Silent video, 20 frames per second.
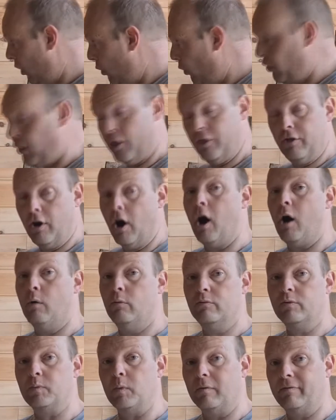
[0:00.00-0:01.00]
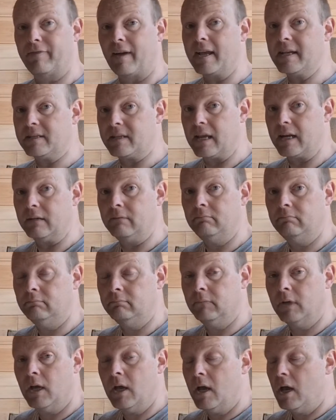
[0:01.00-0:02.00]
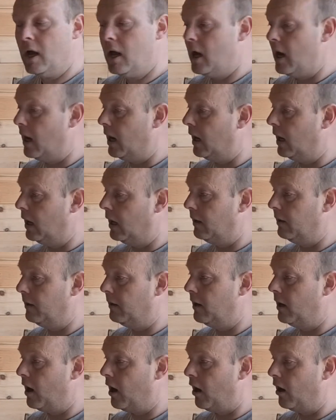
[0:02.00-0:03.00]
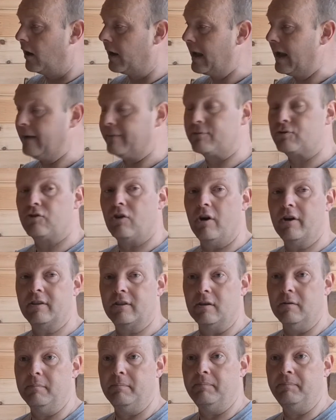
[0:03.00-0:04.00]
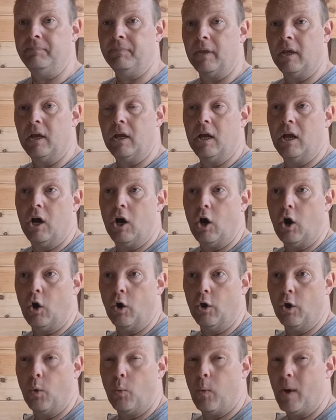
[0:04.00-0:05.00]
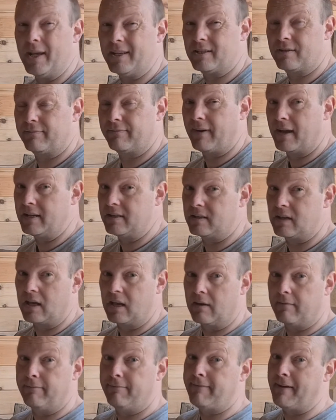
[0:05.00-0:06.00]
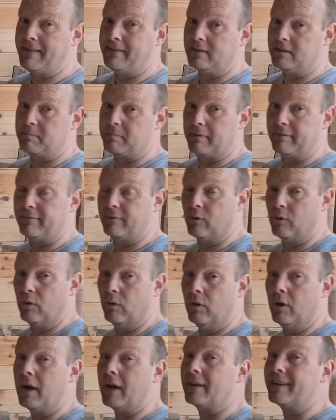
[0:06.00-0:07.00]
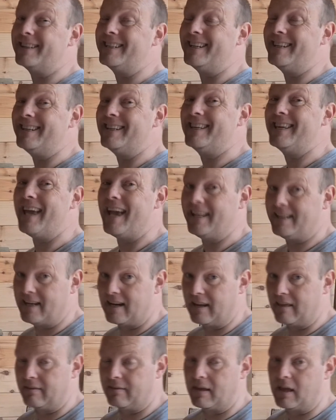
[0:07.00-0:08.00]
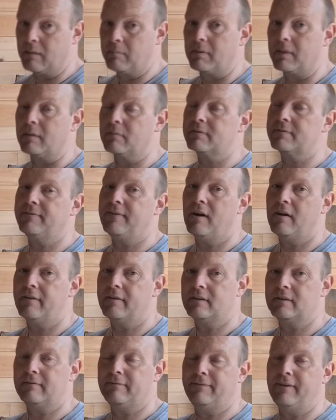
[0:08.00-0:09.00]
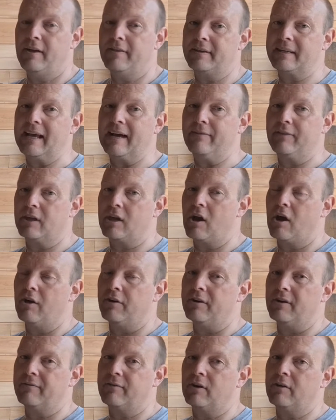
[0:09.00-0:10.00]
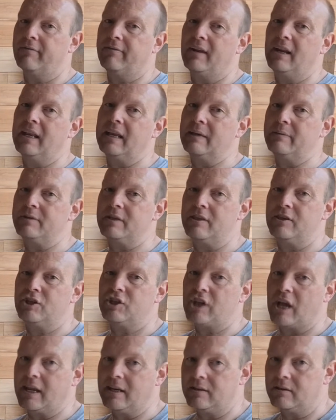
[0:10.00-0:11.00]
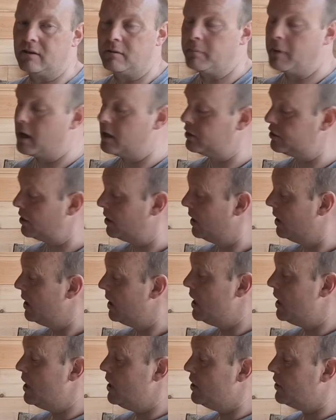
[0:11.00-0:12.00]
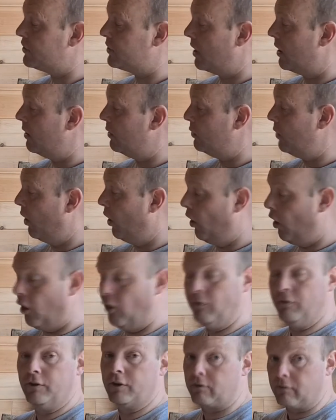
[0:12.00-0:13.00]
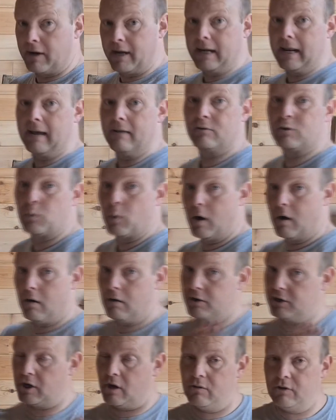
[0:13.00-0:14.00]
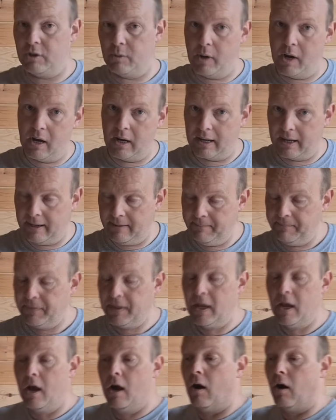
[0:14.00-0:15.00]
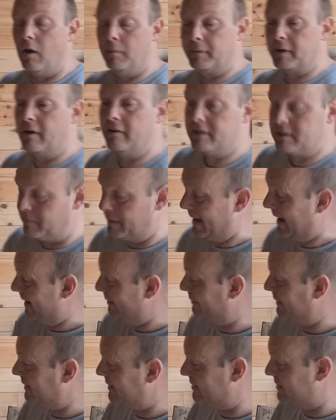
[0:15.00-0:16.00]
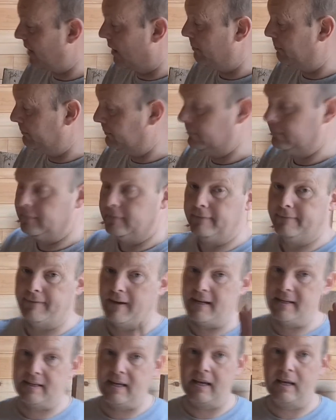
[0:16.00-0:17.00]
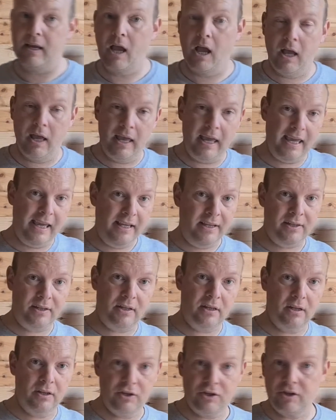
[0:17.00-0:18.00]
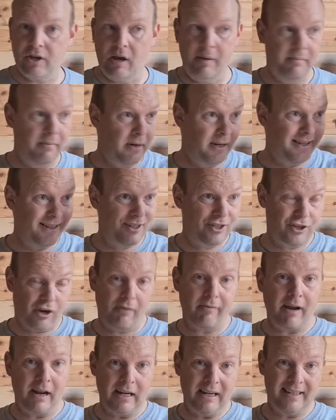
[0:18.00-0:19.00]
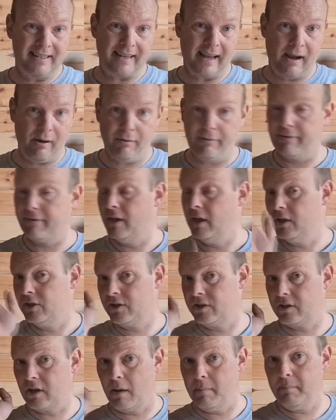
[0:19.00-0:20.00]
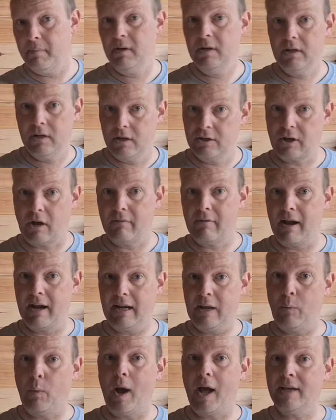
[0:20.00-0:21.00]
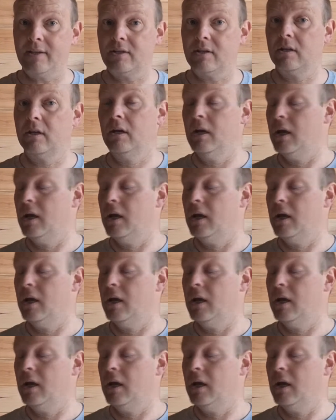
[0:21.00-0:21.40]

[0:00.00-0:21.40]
that the holes will face in. I have tried them on a west facing fence before and I didn't get anything, but that was further down the garden. I've got a feeling it was in the shade too much. So on the greenhouse where I showed you earlier, I'm going to be having some facing east, some directly south, some directly west.